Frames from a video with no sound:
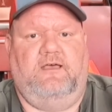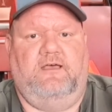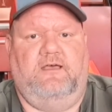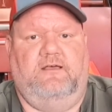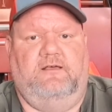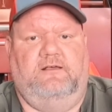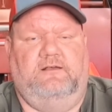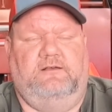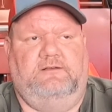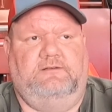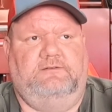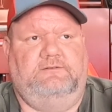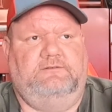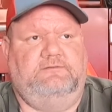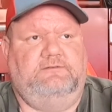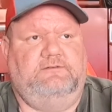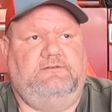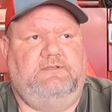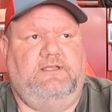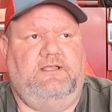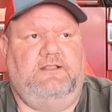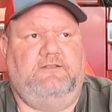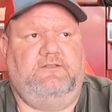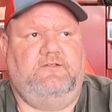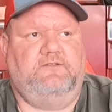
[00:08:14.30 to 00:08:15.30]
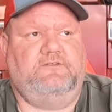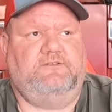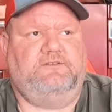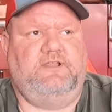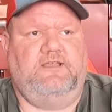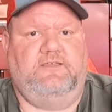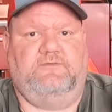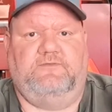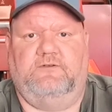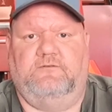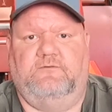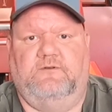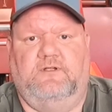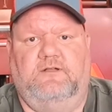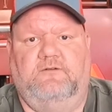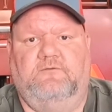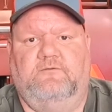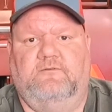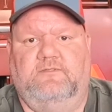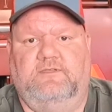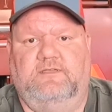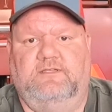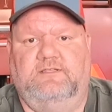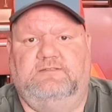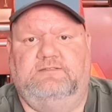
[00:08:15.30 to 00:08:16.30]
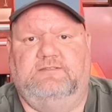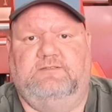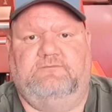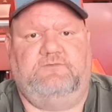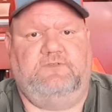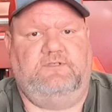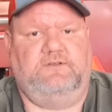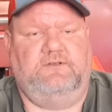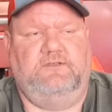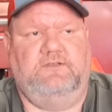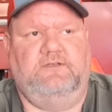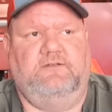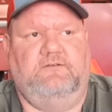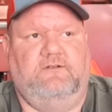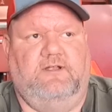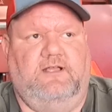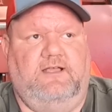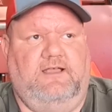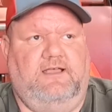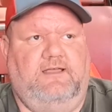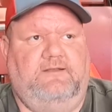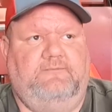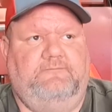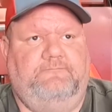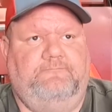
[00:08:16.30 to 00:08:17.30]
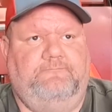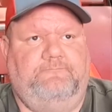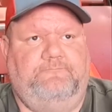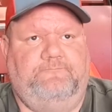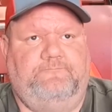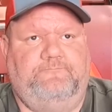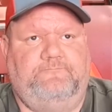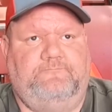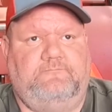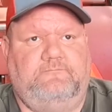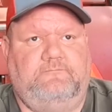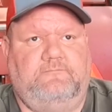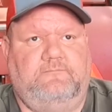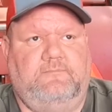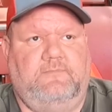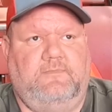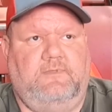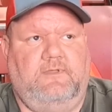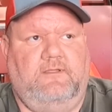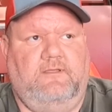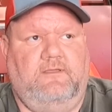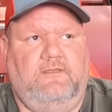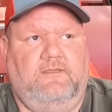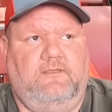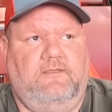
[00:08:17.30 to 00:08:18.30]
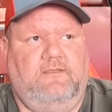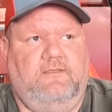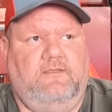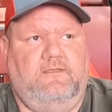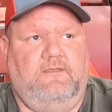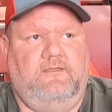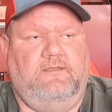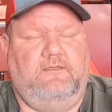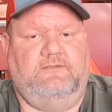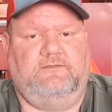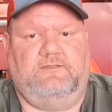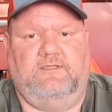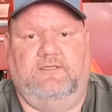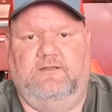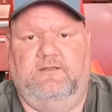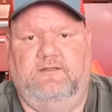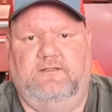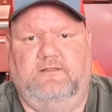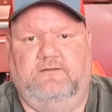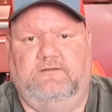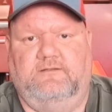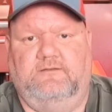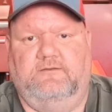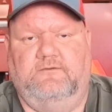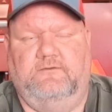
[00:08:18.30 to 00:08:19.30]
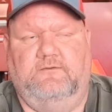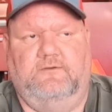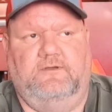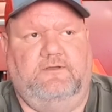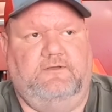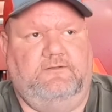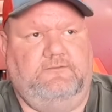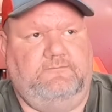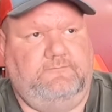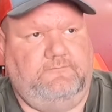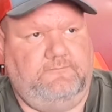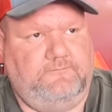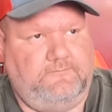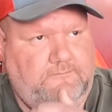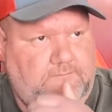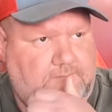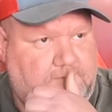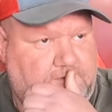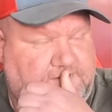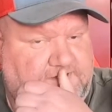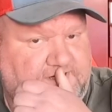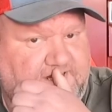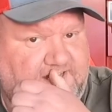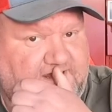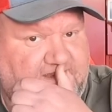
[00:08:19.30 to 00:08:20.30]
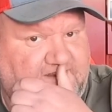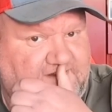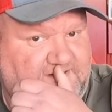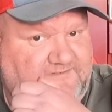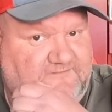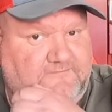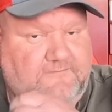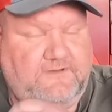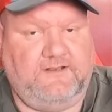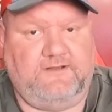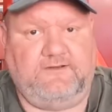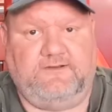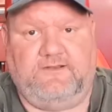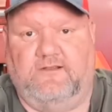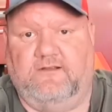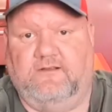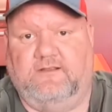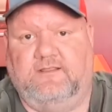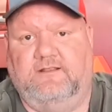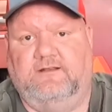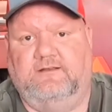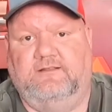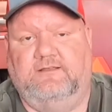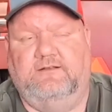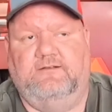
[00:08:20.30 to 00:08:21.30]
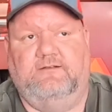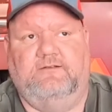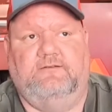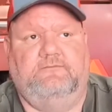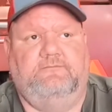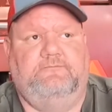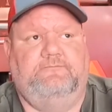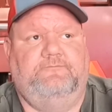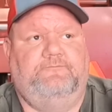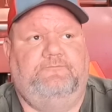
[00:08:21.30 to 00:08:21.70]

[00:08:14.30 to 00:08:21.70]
and there's nothing wrong with this if you do it right, is getting into chicken and turkey litter.